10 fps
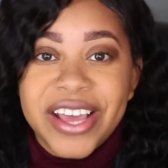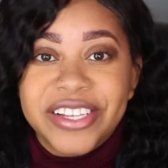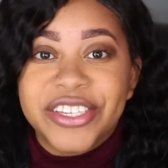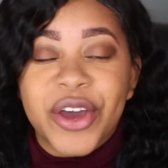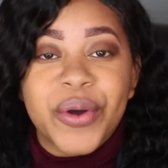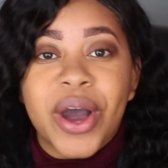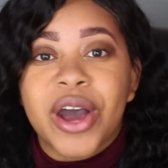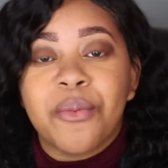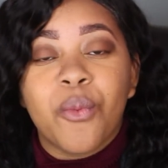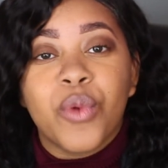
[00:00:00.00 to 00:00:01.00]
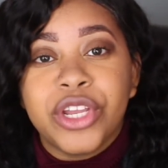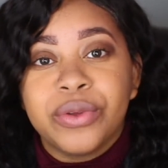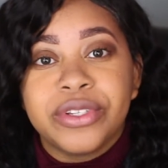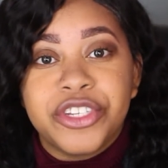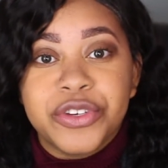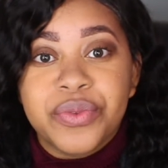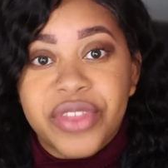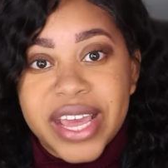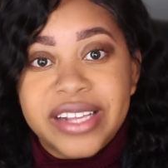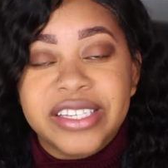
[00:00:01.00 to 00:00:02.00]
So when you do
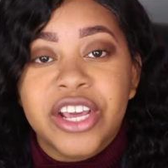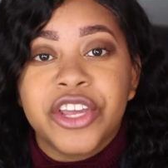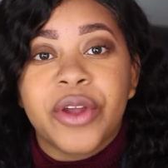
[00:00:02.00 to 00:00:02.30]
this,